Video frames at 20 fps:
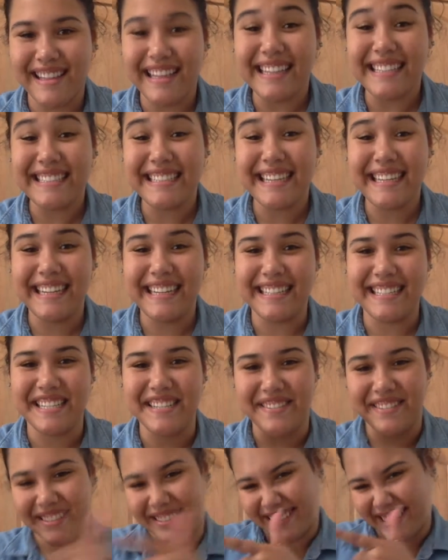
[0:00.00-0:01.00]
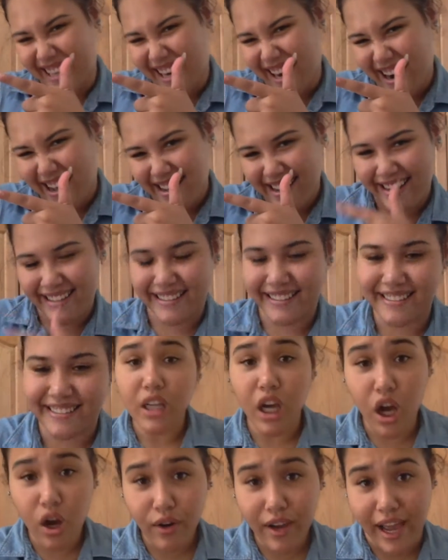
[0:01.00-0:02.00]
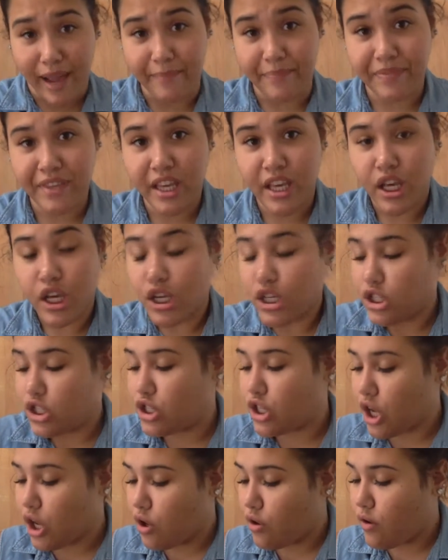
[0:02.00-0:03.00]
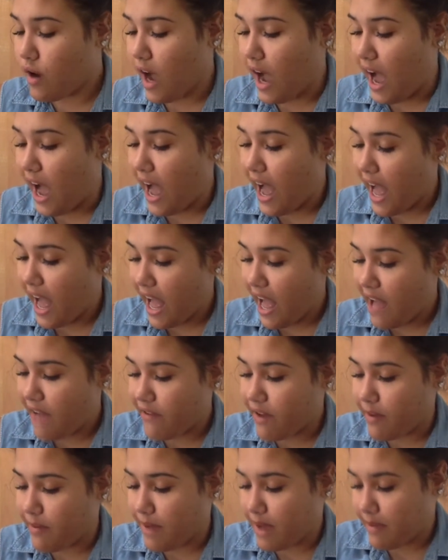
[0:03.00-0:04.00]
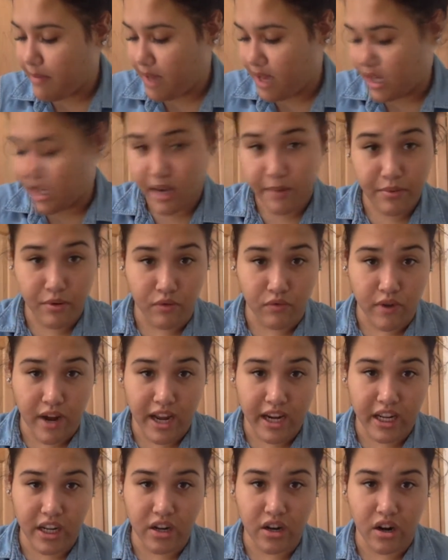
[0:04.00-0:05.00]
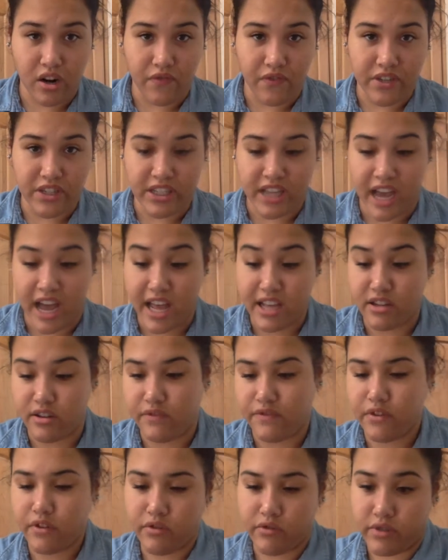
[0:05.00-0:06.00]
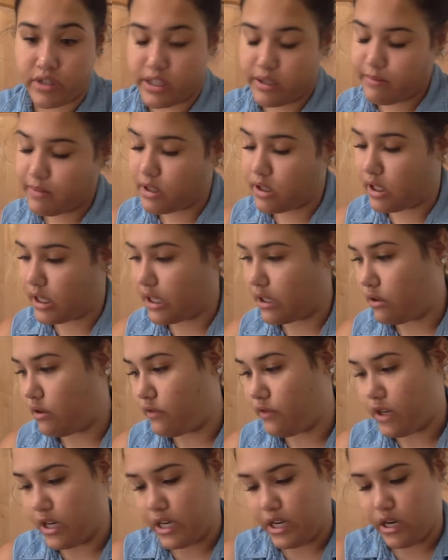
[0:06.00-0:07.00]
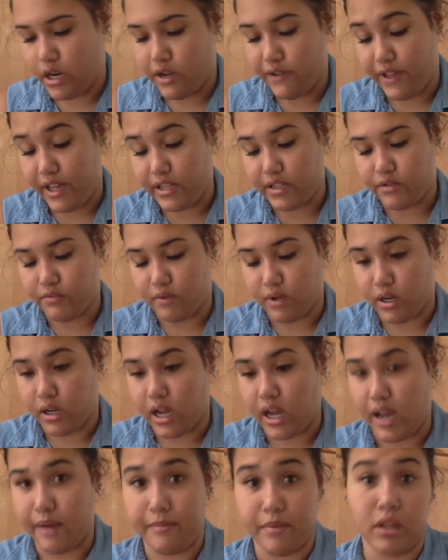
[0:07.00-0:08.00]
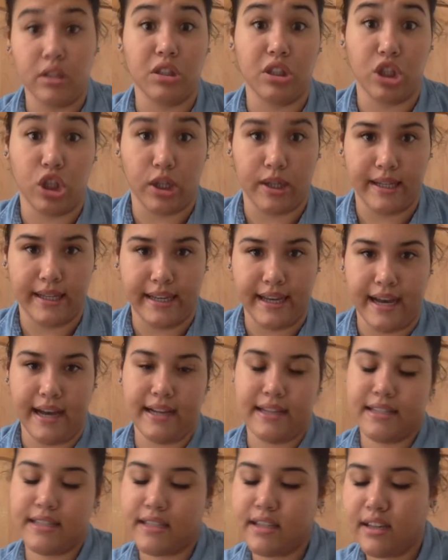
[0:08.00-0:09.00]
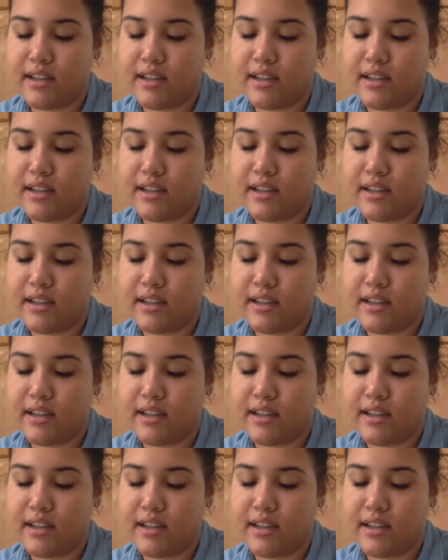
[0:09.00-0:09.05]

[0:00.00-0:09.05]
let's get into it. Okay, so I have my makeup right here on the side. So if you see me looking over here, that's what I'm looking at.